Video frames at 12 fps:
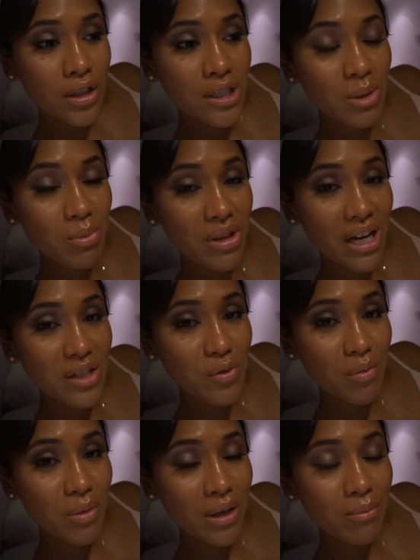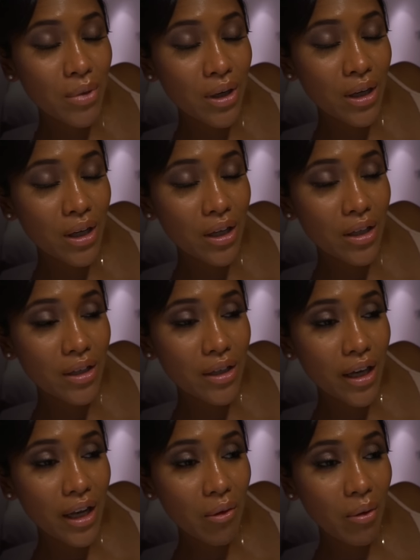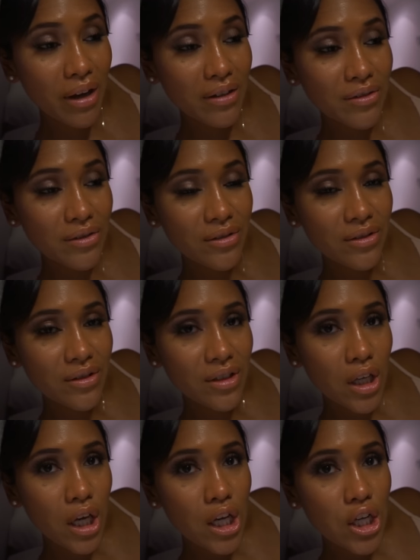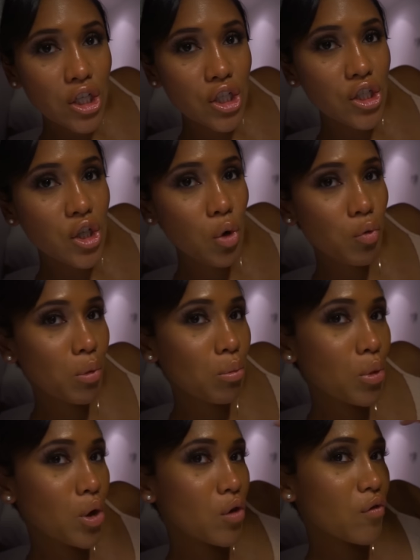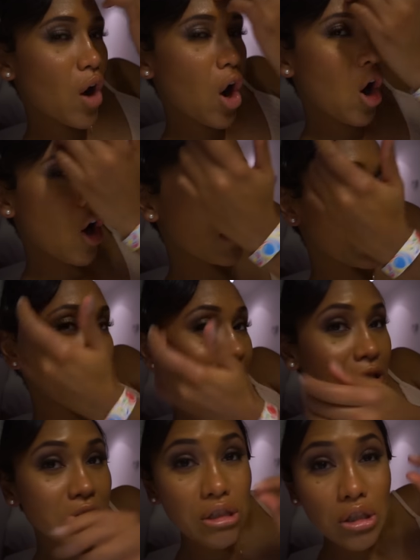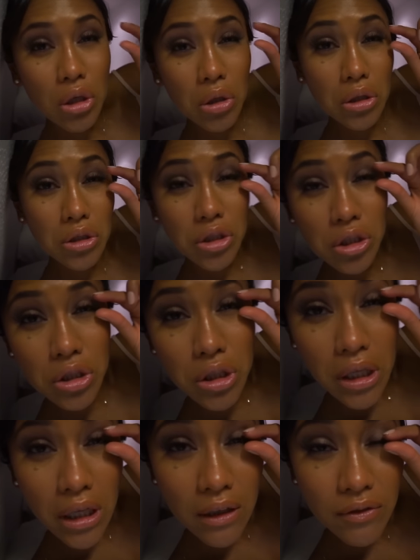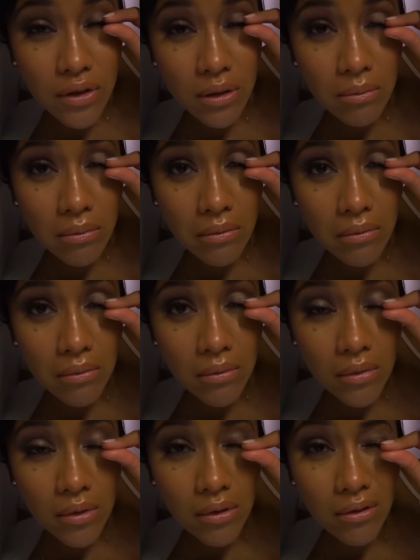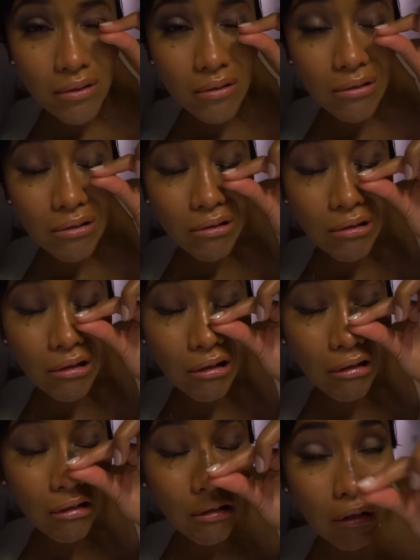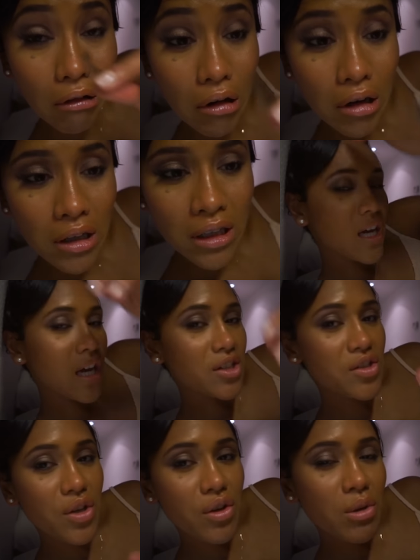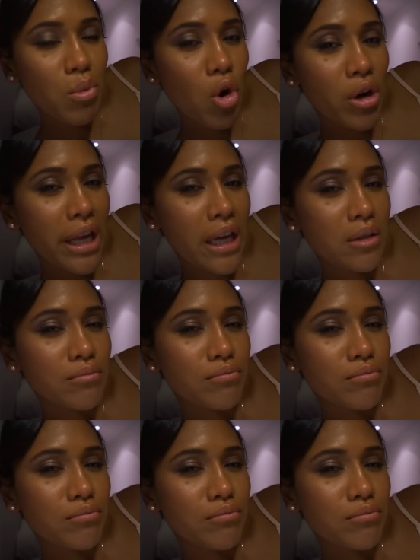sympathize with me, but anyways, she's gonna remove all of this. Let's just take off some. Ooh! I'll see you in the morning.